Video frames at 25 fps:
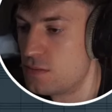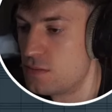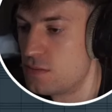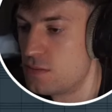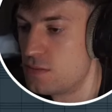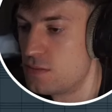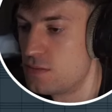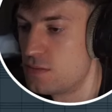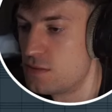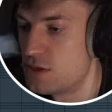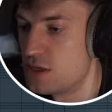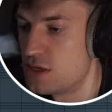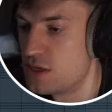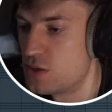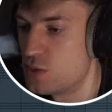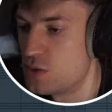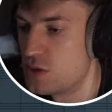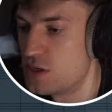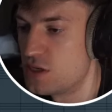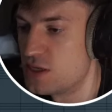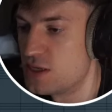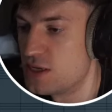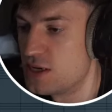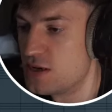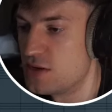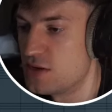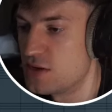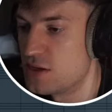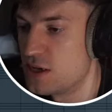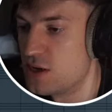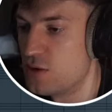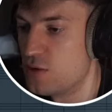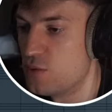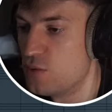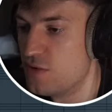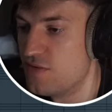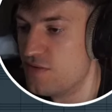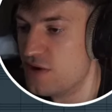So that's what it sounds
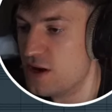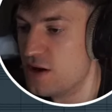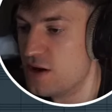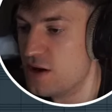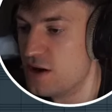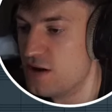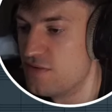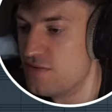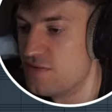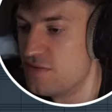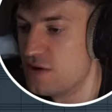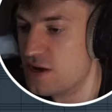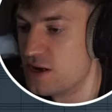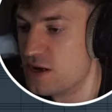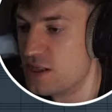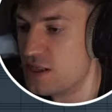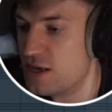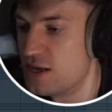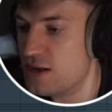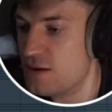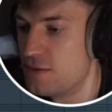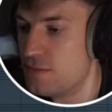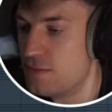like without anything, and then